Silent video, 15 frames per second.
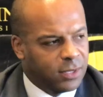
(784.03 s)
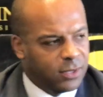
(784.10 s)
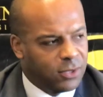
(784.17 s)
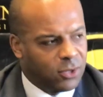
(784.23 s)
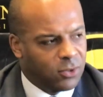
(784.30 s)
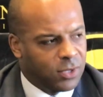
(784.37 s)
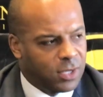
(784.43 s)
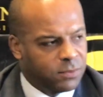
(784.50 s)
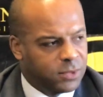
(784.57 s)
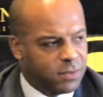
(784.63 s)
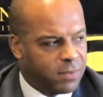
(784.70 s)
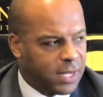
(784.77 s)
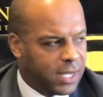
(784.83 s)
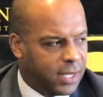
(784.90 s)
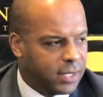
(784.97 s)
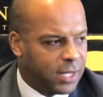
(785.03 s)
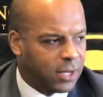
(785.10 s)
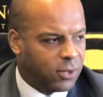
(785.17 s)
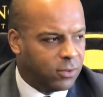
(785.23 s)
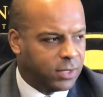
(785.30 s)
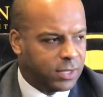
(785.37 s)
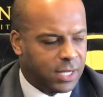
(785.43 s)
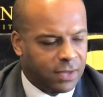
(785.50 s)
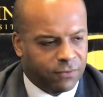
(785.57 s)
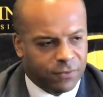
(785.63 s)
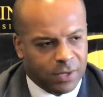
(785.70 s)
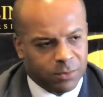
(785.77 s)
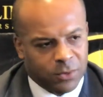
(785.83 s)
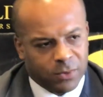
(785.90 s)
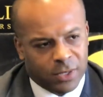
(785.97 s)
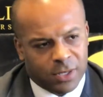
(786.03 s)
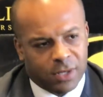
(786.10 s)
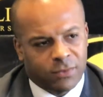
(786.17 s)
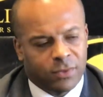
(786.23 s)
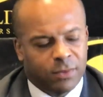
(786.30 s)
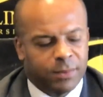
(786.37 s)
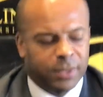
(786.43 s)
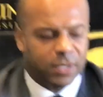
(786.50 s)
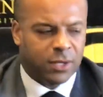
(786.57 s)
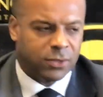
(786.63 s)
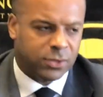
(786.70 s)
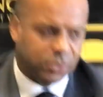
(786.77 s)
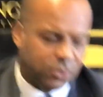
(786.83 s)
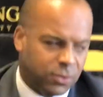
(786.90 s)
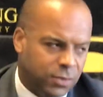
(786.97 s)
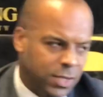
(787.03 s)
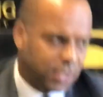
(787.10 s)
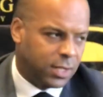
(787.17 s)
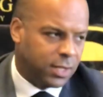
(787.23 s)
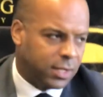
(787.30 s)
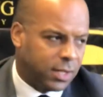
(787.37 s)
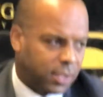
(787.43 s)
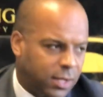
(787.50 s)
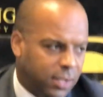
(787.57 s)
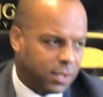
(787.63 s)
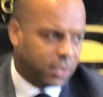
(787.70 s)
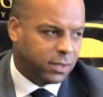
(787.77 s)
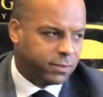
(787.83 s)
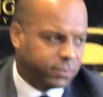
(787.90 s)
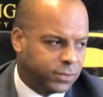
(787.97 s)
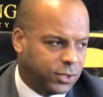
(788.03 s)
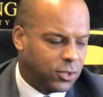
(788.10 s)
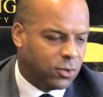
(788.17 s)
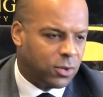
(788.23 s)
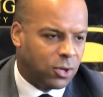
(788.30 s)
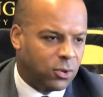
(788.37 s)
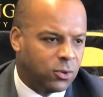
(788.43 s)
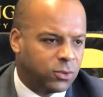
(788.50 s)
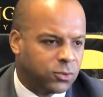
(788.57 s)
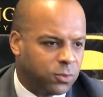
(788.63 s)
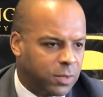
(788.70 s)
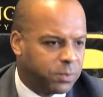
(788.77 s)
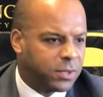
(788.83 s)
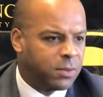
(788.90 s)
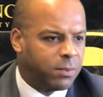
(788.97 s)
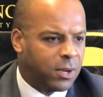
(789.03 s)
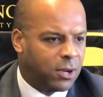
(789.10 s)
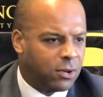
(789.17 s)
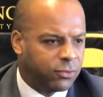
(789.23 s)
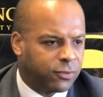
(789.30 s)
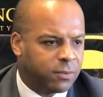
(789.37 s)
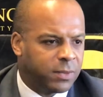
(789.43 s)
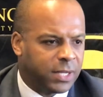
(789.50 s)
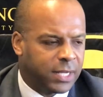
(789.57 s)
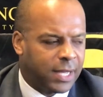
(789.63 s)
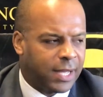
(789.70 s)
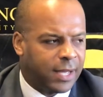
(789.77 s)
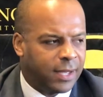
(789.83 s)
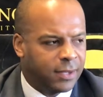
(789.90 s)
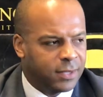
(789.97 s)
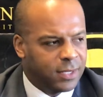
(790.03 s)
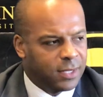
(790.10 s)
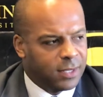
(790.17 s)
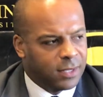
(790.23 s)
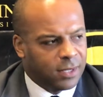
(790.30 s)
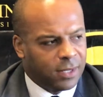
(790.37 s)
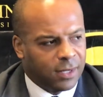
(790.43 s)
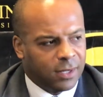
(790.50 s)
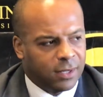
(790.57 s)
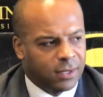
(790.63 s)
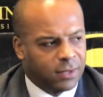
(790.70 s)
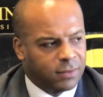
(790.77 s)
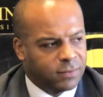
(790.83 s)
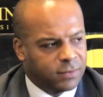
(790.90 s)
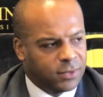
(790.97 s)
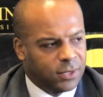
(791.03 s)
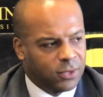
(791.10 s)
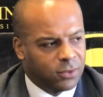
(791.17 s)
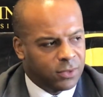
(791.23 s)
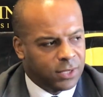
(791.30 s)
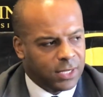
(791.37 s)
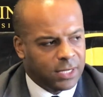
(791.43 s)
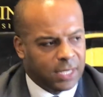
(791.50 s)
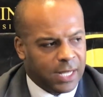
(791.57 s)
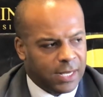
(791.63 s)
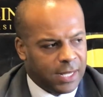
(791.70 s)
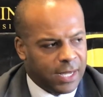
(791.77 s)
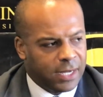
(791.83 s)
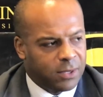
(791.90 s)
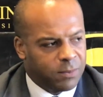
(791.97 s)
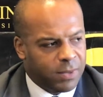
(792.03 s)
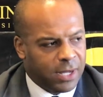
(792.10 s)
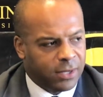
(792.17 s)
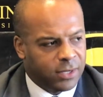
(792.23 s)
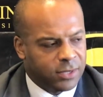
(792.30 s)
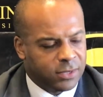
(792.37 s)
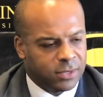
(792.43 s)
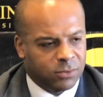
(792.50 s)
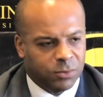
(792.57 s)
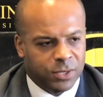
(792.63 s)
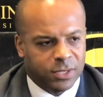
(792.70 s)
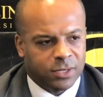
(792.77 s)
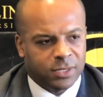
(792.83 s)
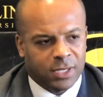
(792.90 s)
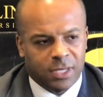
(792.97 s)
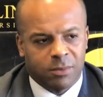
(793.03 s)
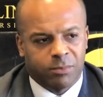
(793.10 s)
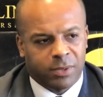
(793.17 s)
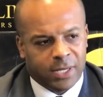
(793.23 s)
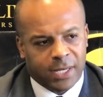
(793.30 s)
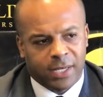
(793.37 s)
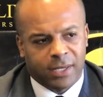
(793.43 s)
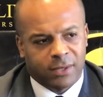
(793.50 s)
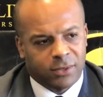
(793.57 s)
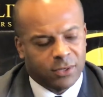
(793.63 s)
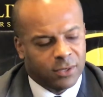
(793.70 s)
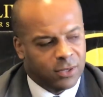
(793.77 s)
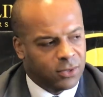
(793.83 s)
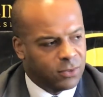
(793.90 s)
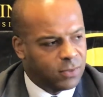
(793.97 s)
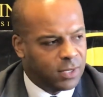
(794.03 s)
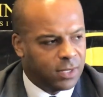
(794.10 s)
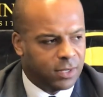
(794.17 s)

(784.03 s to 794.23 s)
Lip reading: you know, comes to mind not only that fumble recovery, but also, you know, Hogue's ripping the ball from a guy. You know, the thing that I like about us is we just keep playing, you know.